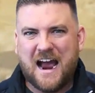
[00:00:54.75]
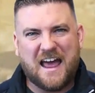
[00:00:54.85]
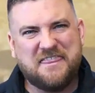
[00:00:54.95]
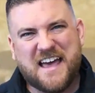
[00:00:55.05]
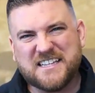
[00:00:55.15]

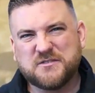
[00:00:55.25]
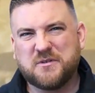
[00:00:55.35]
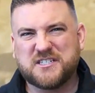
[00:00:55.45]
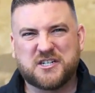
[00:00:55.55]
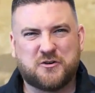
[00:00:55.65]
And that's
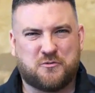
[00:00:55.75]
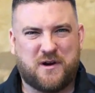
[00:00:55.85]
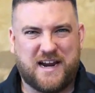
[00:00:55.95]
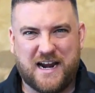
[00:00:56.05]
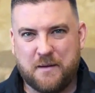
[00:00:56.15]
what's
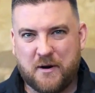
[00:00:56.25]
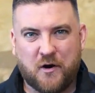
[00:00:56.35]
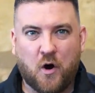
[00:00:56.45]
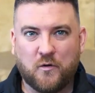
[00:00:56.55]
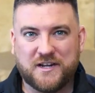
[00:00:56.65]
great
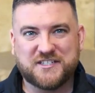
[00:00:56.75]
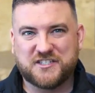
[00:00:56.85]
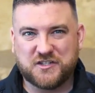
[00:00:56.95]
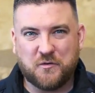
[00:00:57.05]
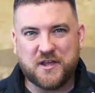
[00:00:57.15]
about owning a
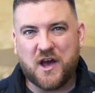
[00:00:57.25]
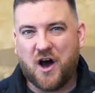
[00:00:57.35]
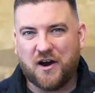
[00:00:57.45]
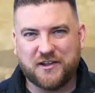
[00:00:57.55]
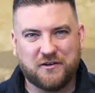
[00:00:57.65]
Sony
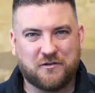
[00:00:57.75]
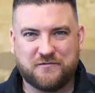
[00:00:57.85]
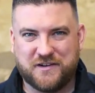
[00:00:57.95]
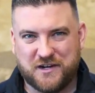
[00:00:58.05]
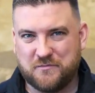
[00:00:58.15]
audio or
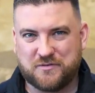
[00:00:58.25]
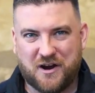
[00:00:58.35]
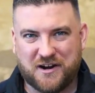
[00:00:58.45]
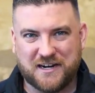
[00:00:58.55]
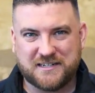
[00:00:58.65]
video
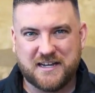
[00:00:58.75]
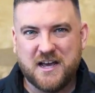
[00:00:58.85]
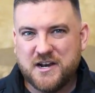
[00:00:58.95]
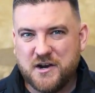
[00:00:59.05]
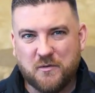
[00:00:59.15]
product,
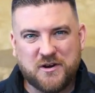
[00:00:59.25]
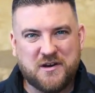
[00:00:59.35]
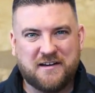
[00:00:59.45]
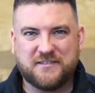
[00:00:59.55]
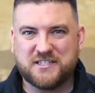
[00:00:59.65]
knowing you
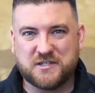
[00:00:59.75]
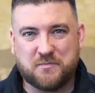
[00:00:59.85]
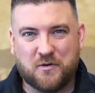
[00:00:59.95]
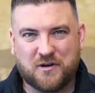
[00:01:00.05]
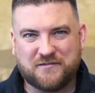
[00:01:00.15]
have the
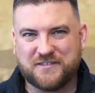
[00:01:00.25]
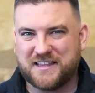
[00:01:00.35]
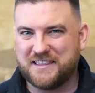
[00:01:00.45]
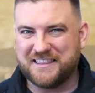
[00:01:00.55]
support for the